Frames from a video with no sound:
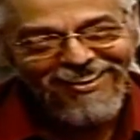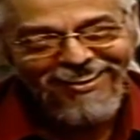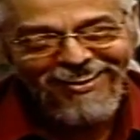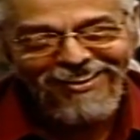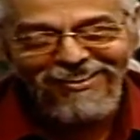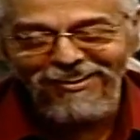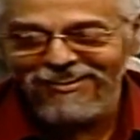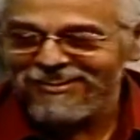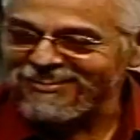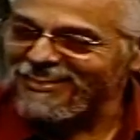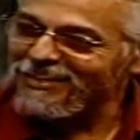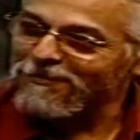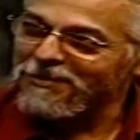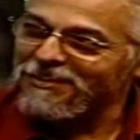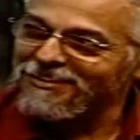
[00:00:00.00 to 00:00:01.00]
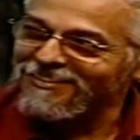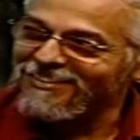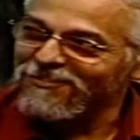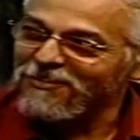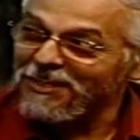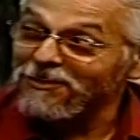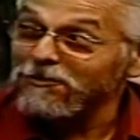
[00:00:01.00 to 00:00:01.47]
He looked at me
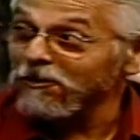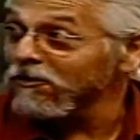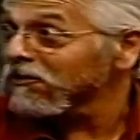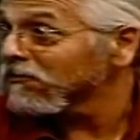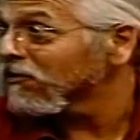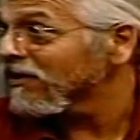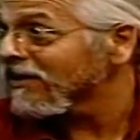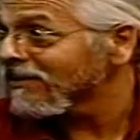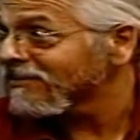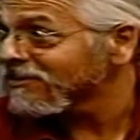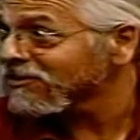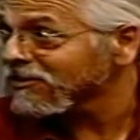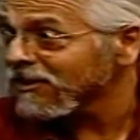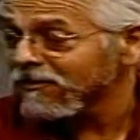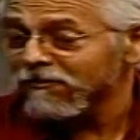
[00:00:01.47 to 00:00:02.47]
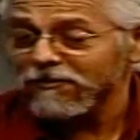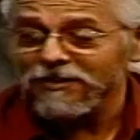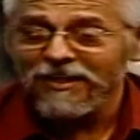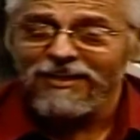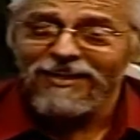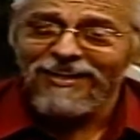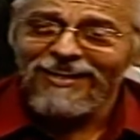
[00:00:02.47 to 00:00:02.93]
when I told him what I discovered,
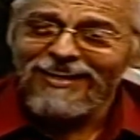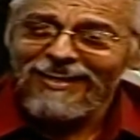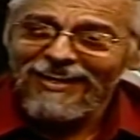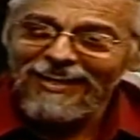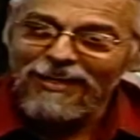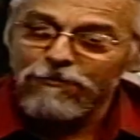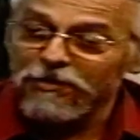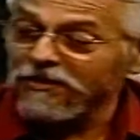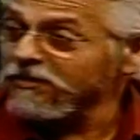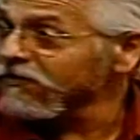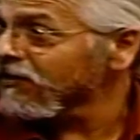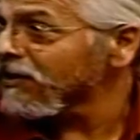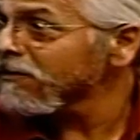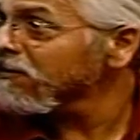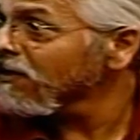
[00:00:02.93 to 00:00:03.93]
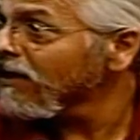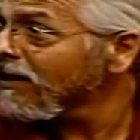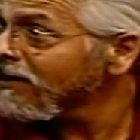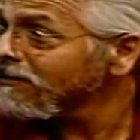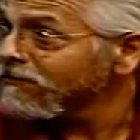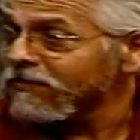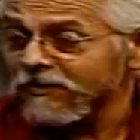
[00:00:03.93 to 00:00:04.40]
but he's very
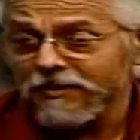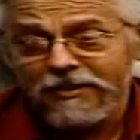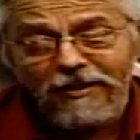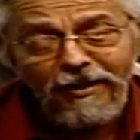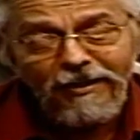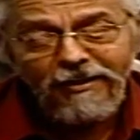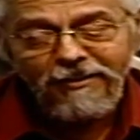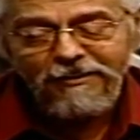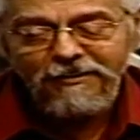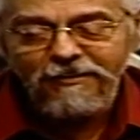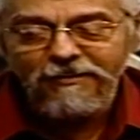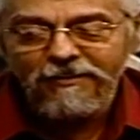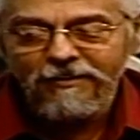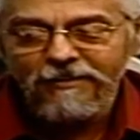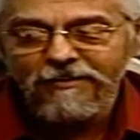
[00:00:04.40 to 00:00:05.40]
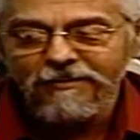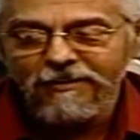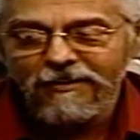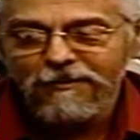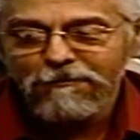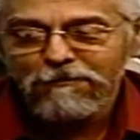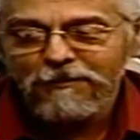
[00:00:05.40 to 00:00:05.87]
polite, very kind, and he
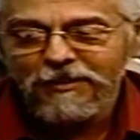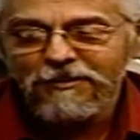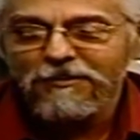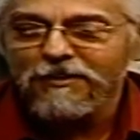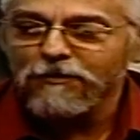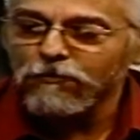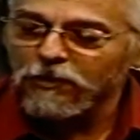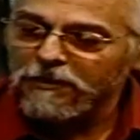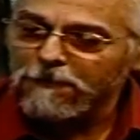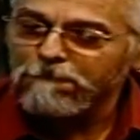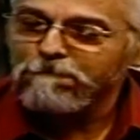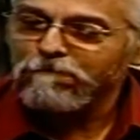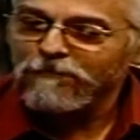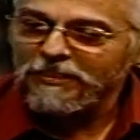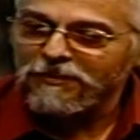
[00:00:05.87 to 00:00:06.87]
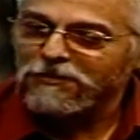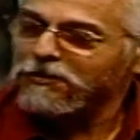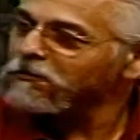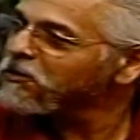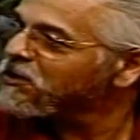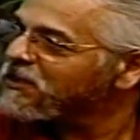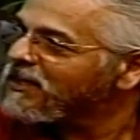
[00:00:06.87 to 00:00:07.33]
said, well, let's see
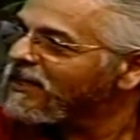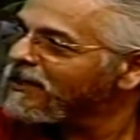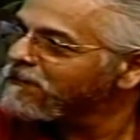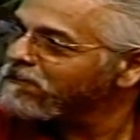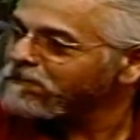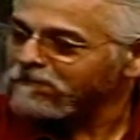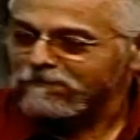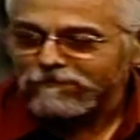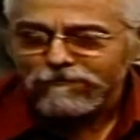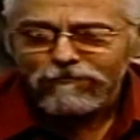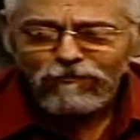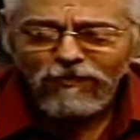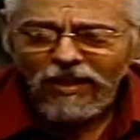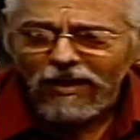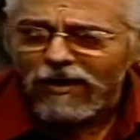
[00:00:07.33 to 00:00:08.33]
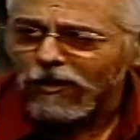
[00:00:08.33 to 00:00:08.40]
what you got. I